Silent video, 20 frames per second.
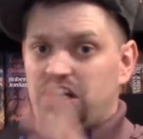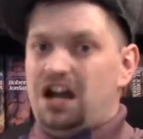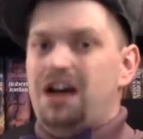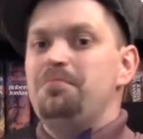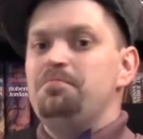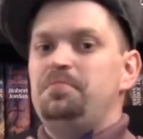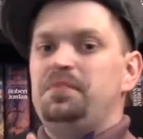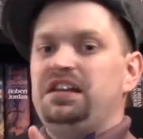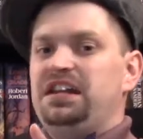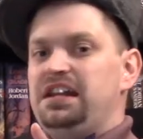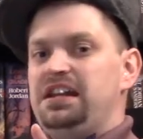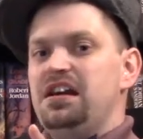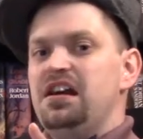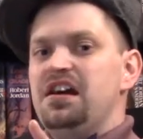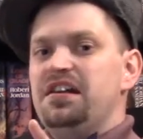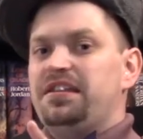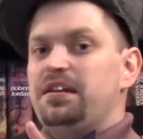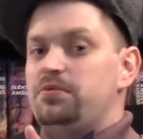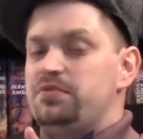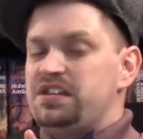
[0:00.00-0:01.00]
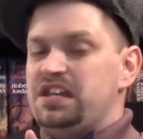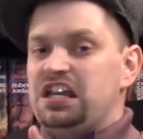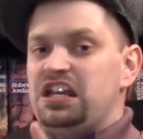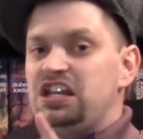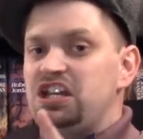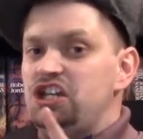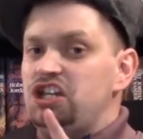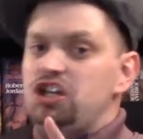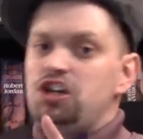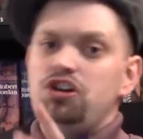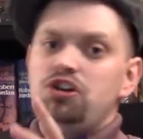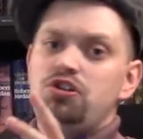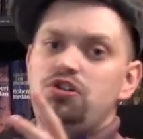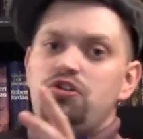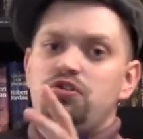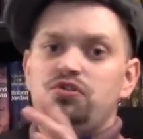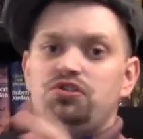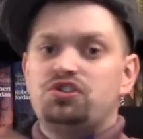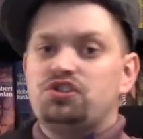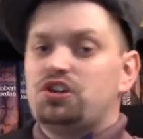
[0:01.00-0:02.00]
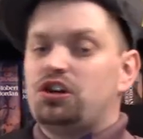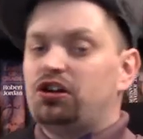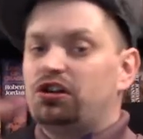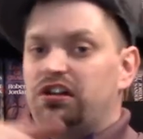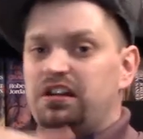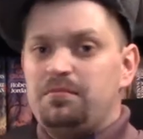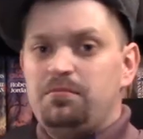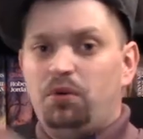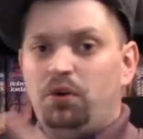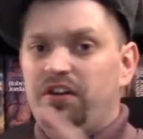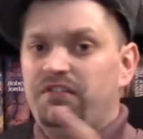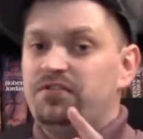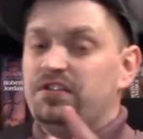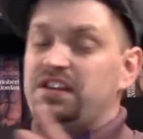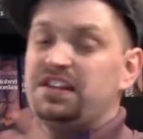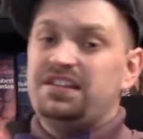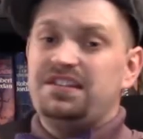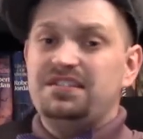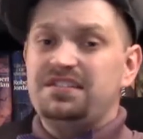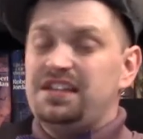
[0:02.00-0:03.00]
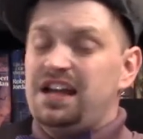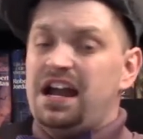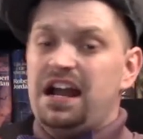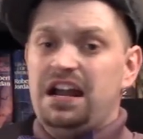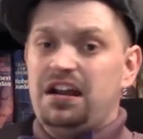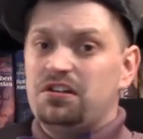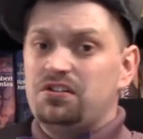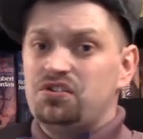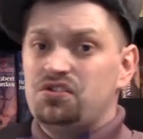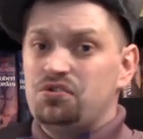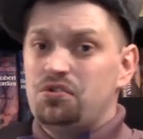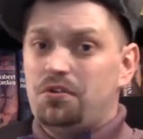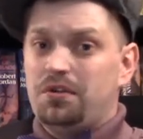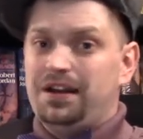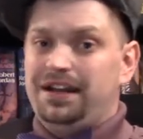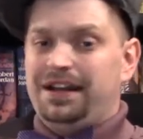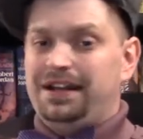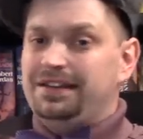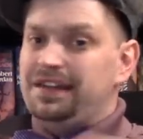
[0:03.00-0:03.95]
company that was a huge turning point for this entire story,